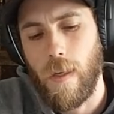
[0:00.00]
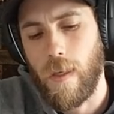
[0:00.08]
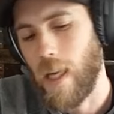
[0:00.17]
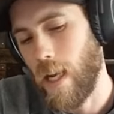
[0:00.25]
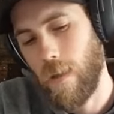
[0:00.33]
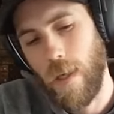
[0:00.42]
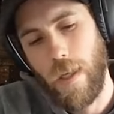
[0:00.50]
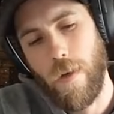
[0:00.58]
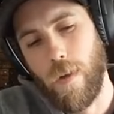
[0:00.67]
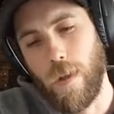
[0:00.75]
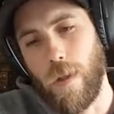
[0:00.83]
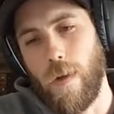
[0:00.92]
kind of like
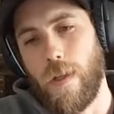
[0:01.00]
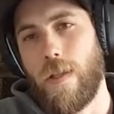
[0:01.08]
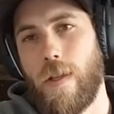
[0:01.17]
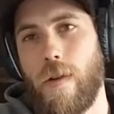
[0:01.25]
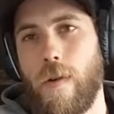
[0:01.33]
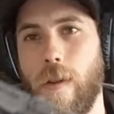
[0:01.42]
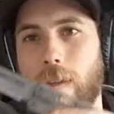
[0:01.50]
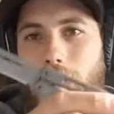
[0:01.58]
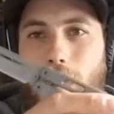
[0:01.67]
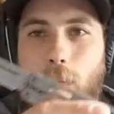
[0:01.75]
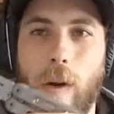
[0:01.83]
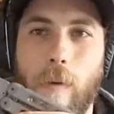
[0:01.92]
you alluded to, this
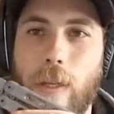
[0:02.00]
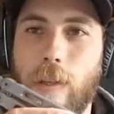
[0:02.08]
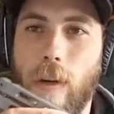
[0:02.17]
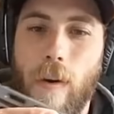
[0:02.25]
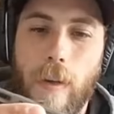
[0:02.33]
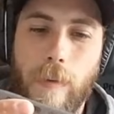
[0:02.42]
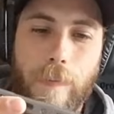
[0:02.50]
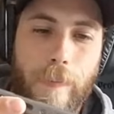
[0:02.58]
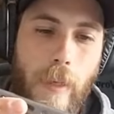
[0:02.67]
is where we started.